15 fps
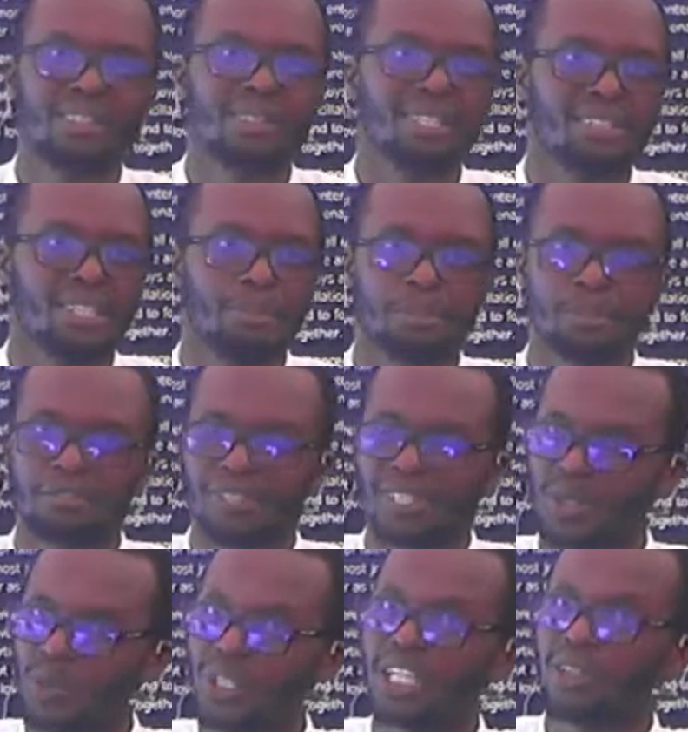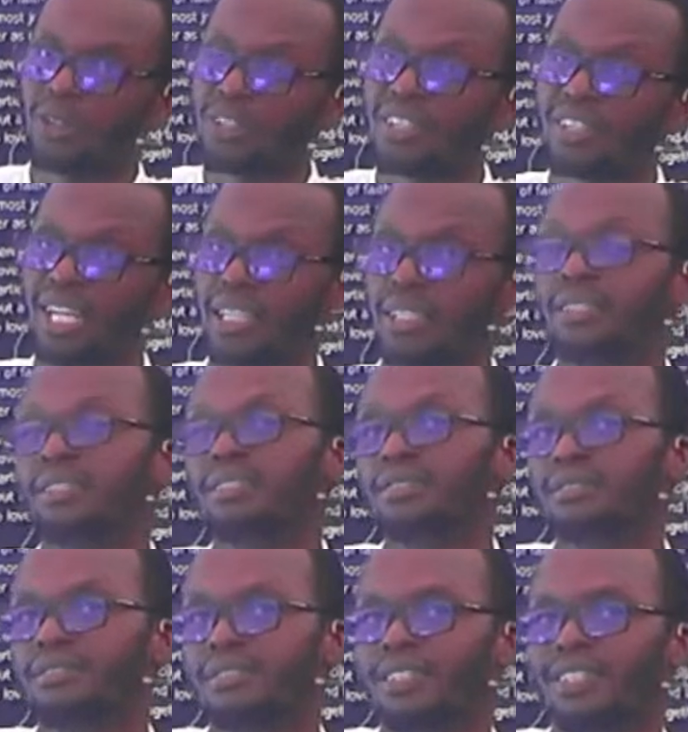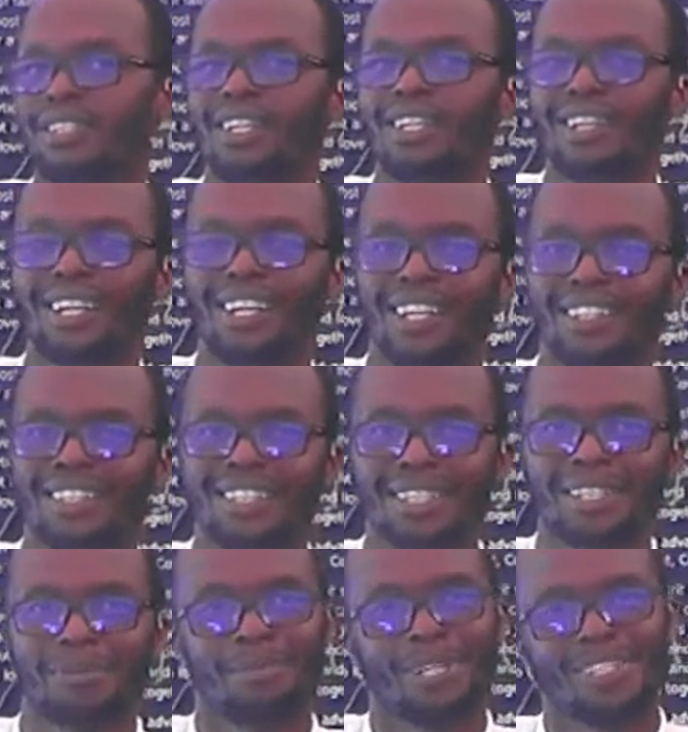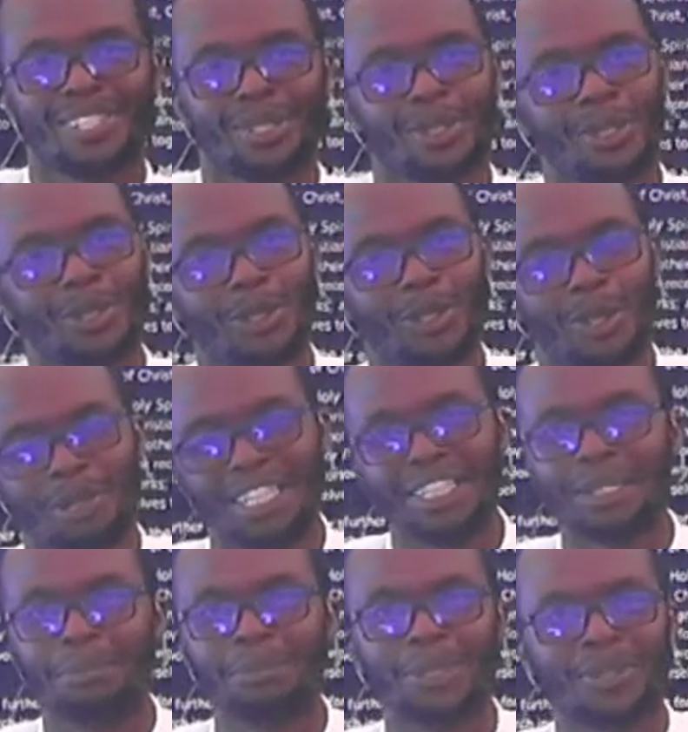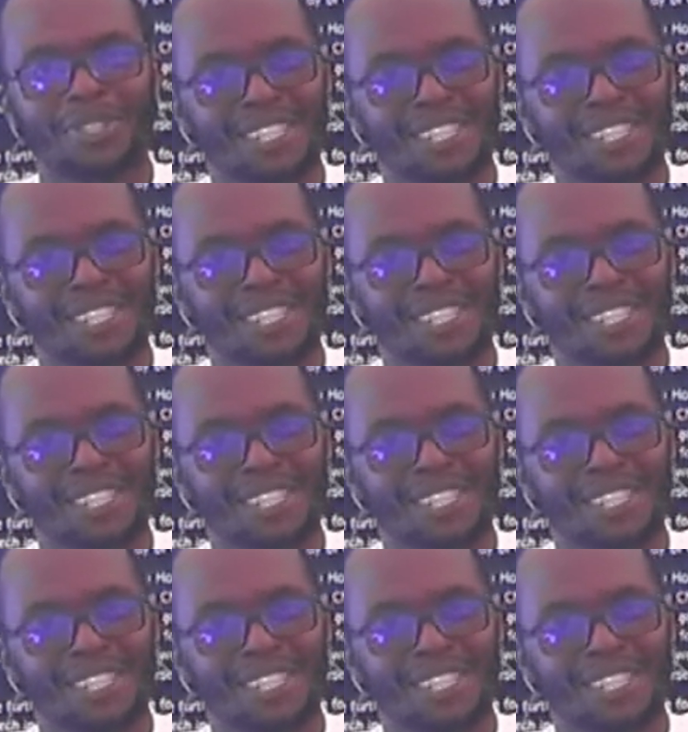disapproves us. We are concerned. I think it's Pastor Kogo who normally rebukes